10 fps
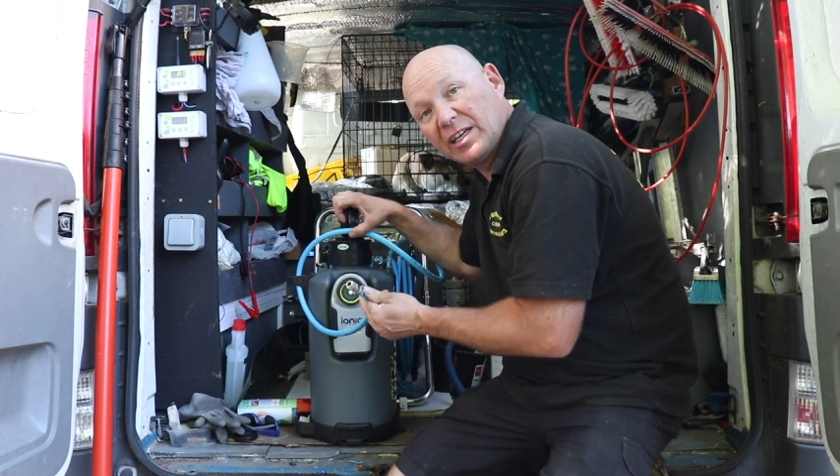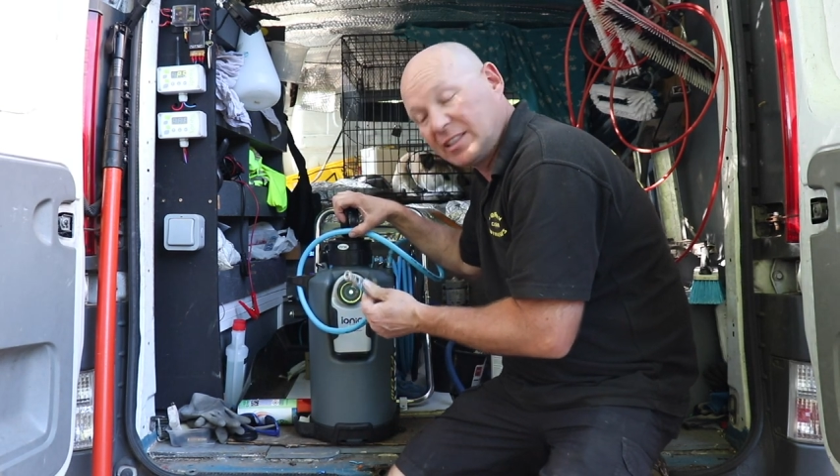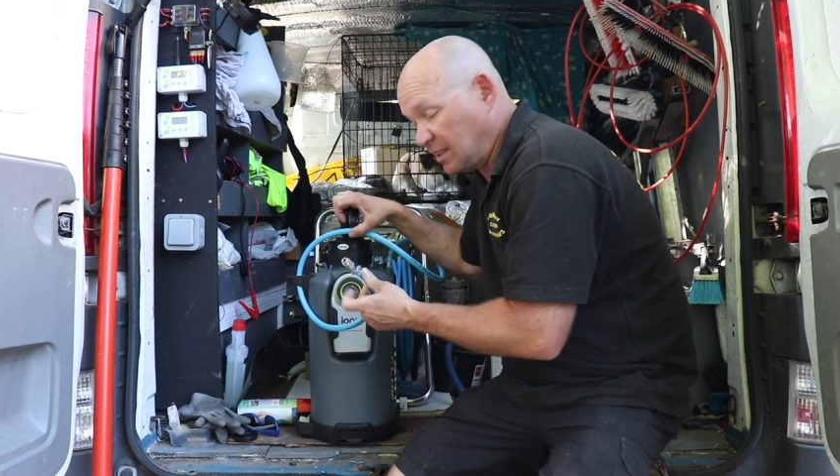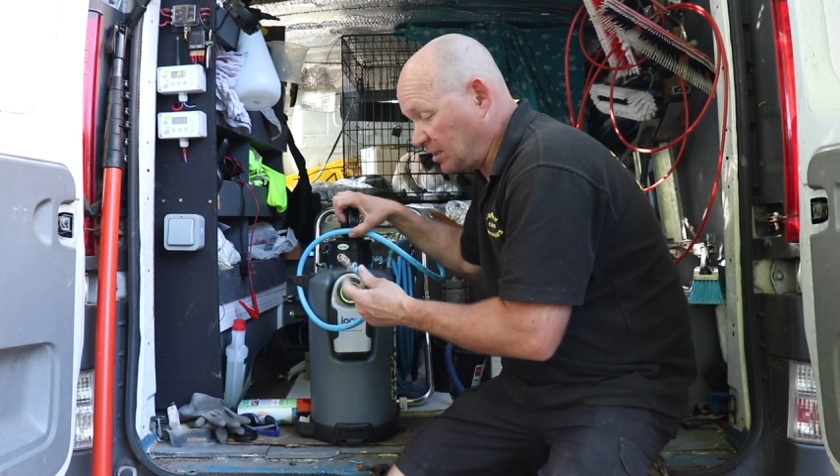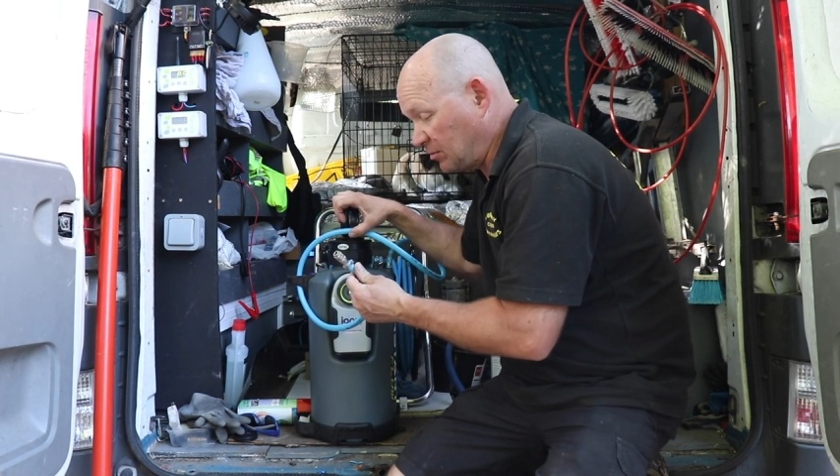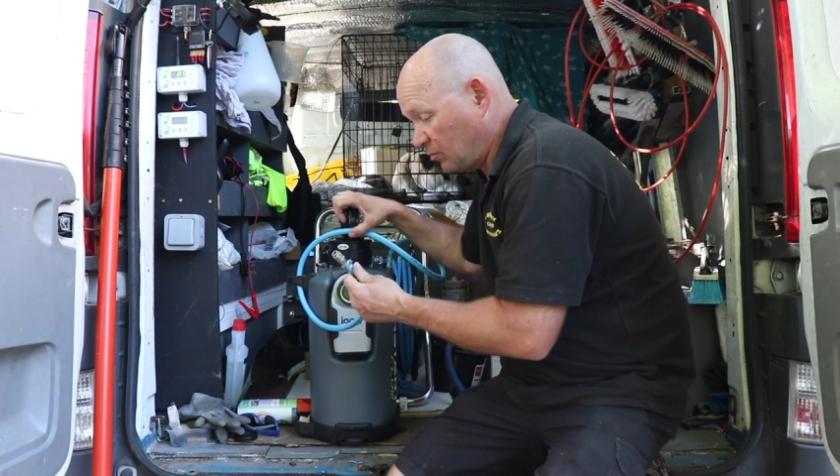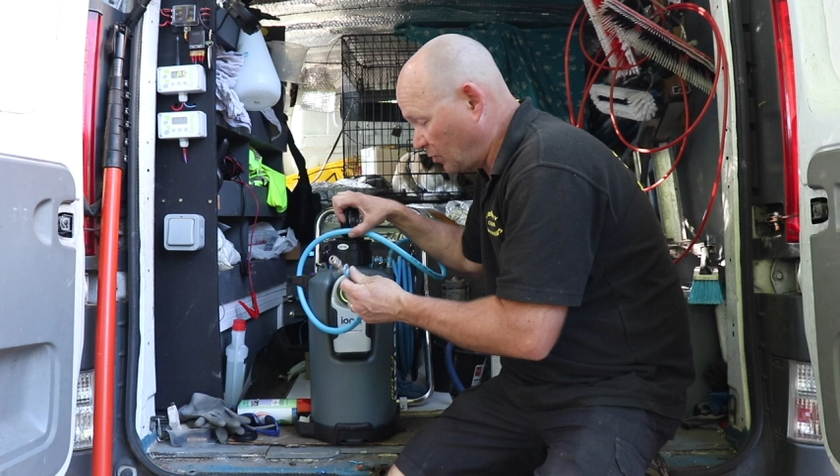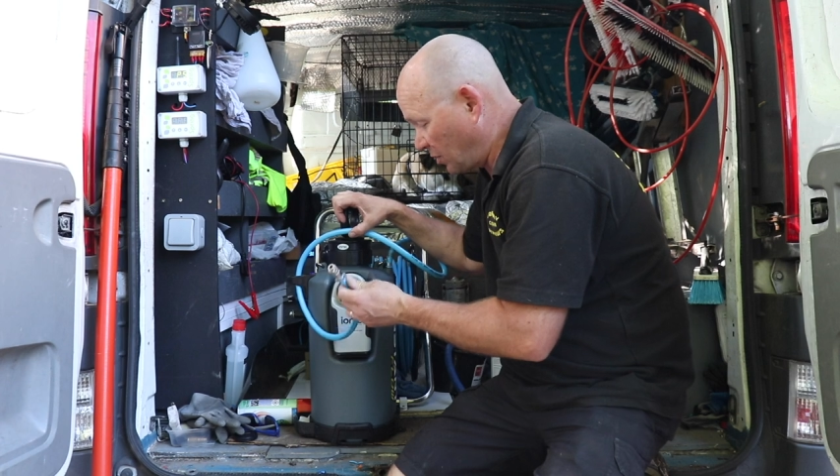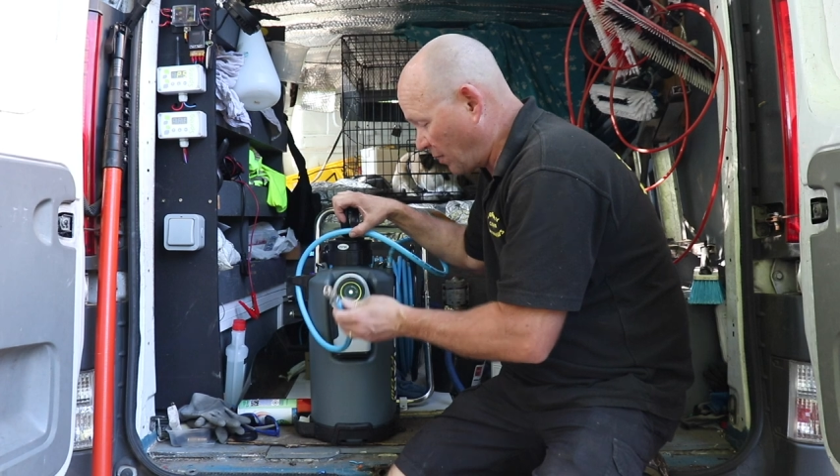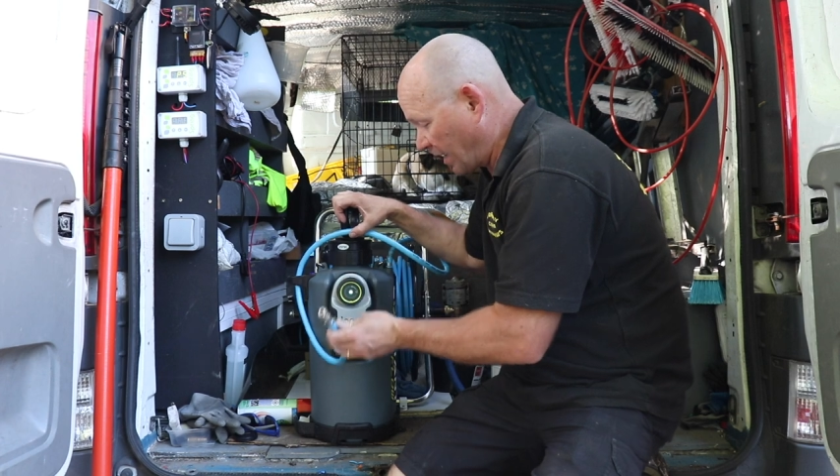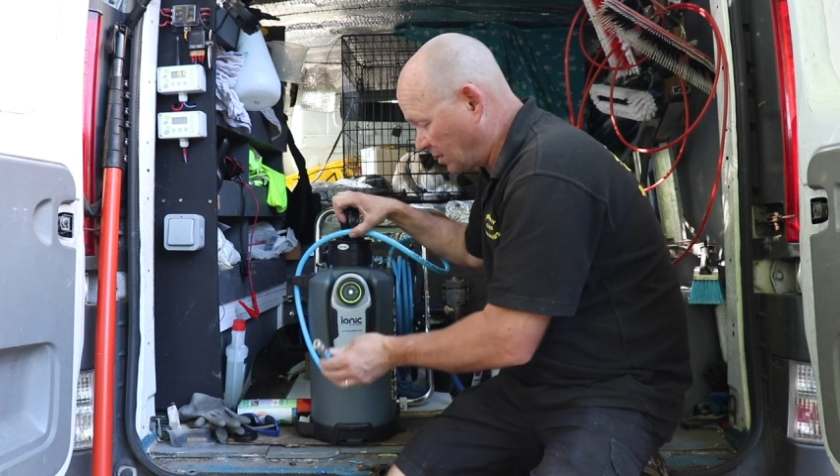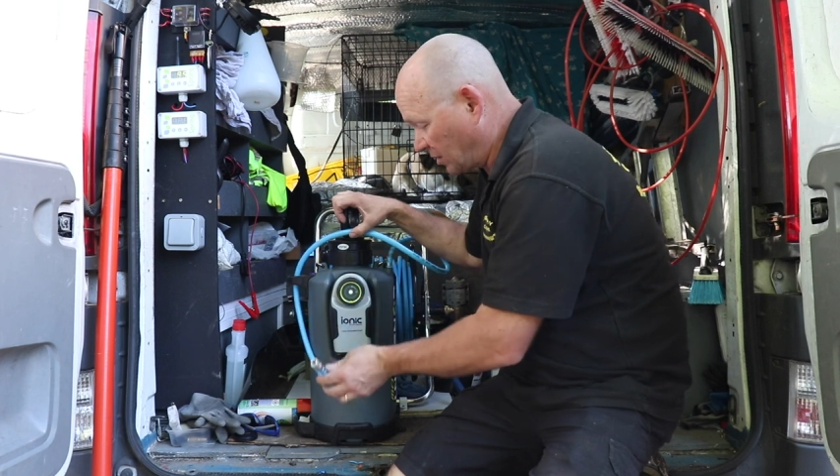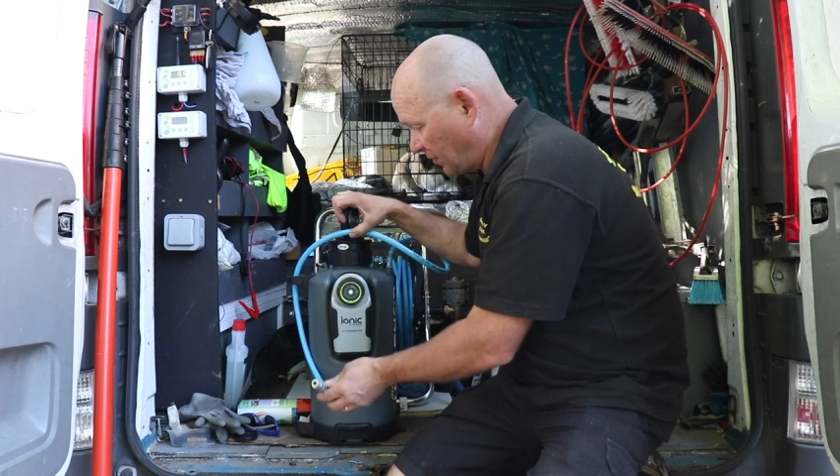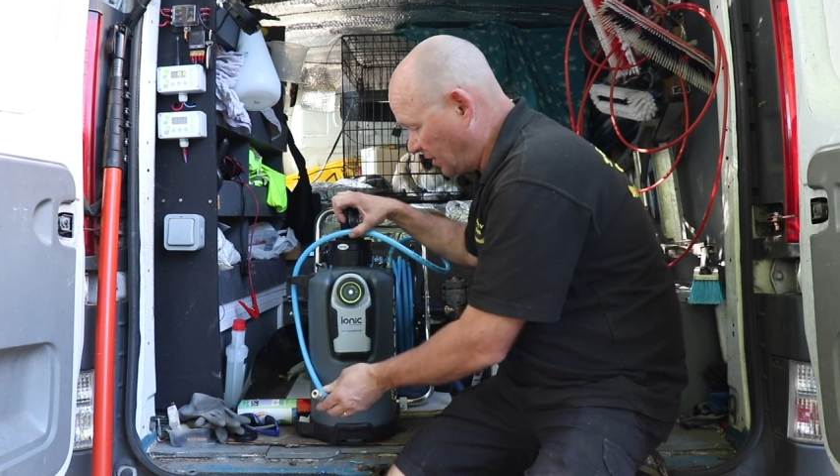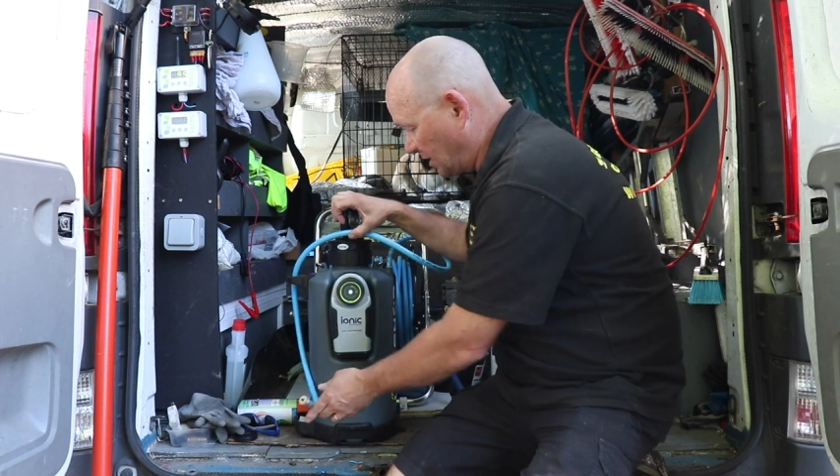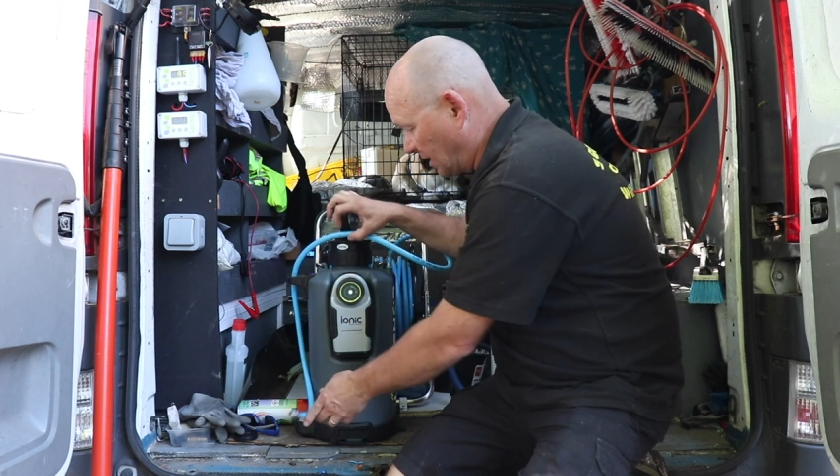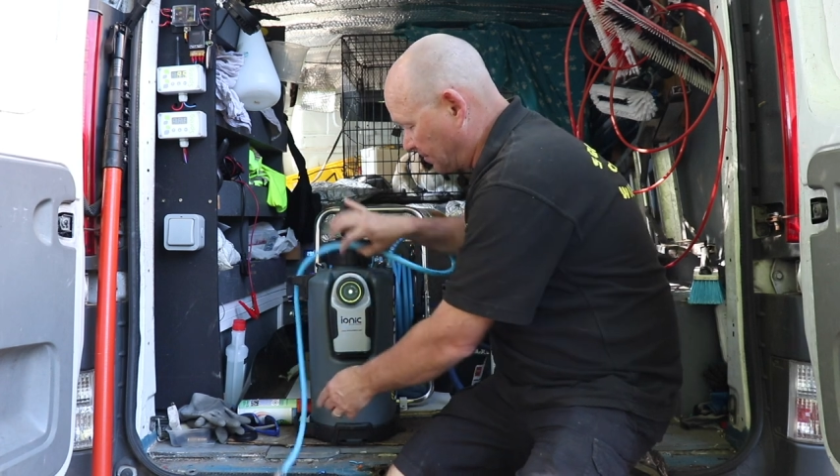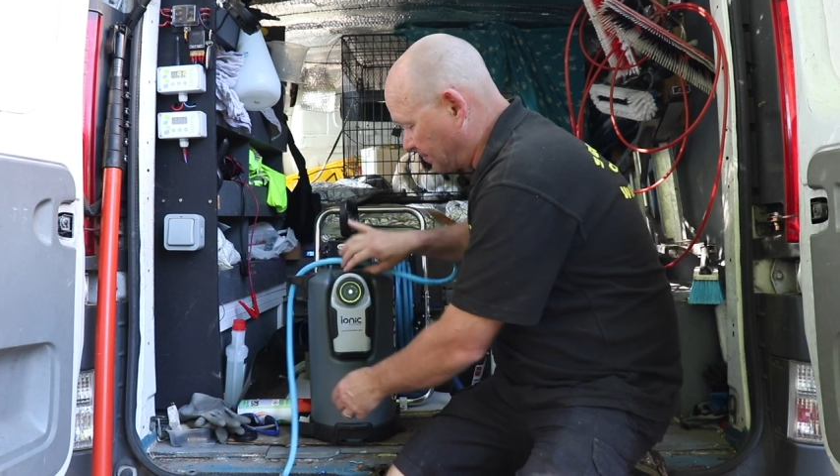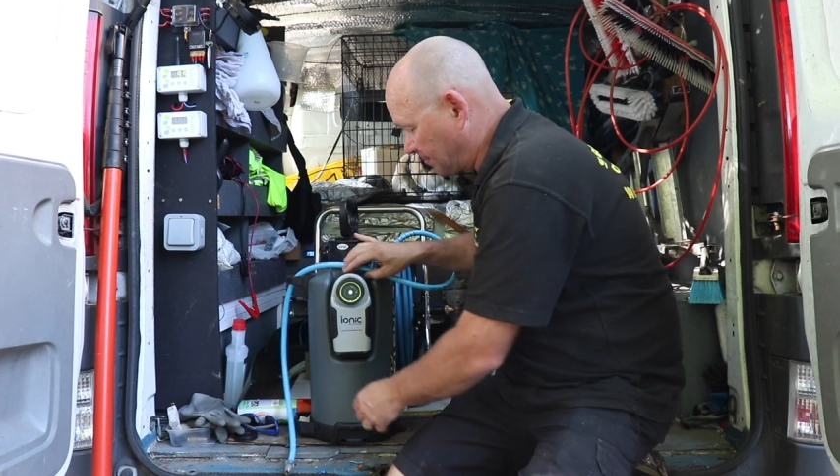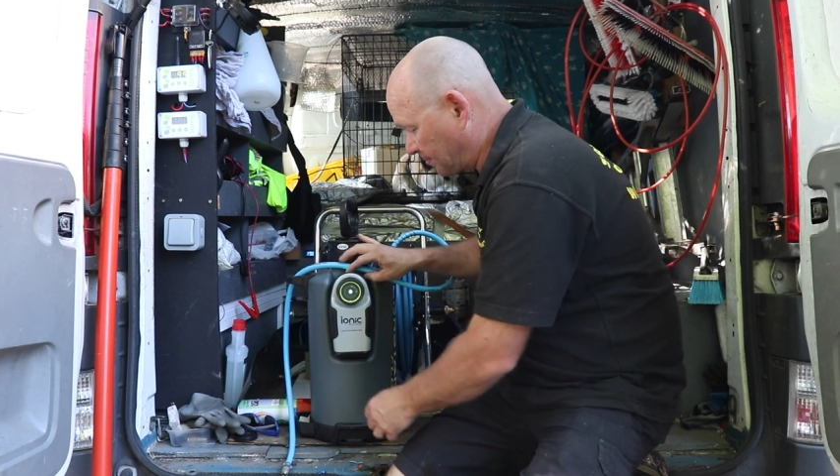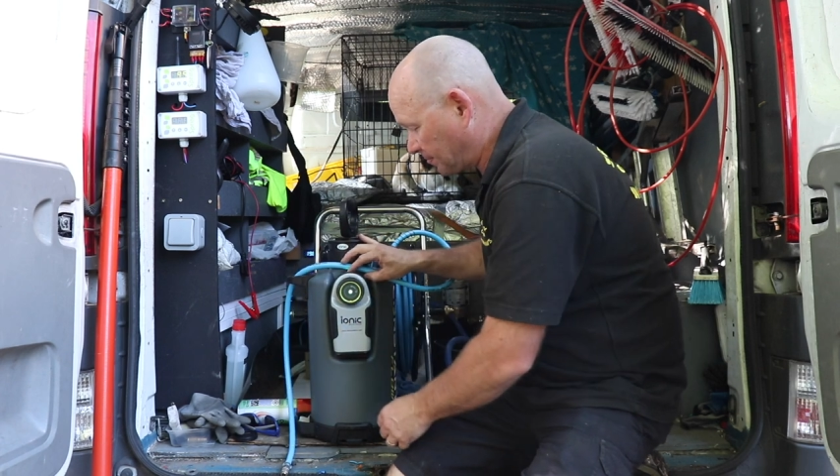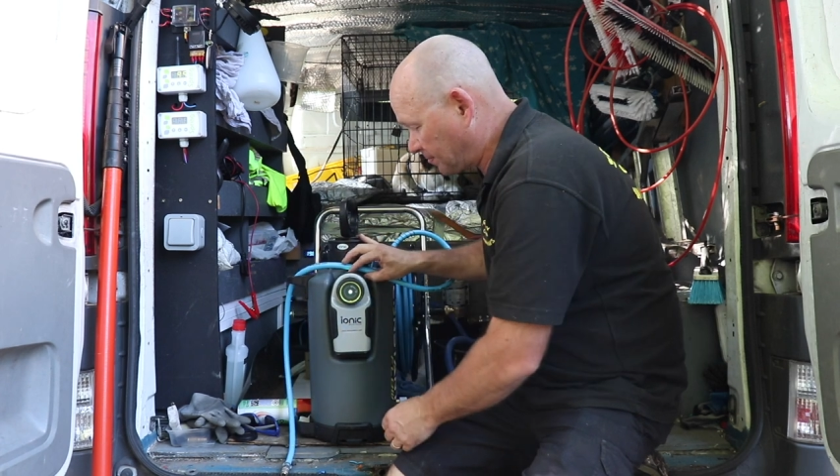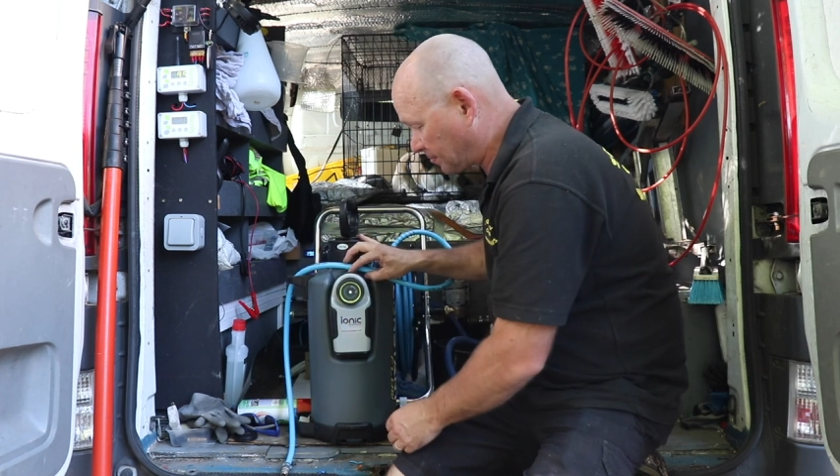it in with a rectus fitting.